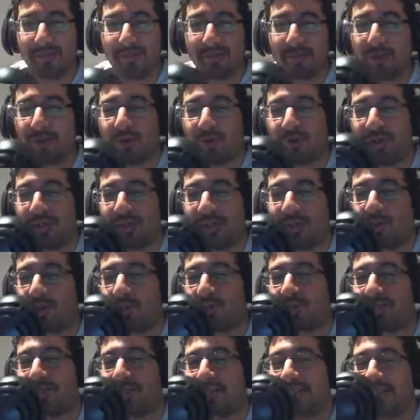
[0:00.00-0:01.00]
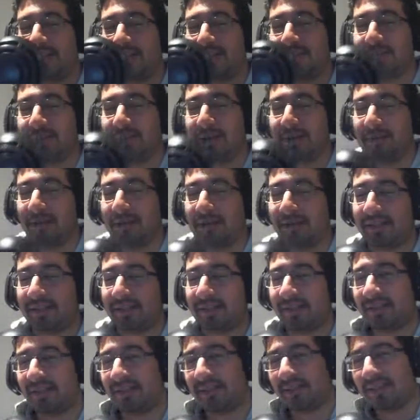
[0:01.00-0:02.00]
I'm currently holding my
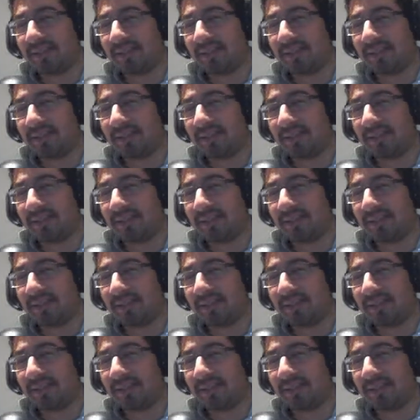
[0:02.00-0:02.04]
mic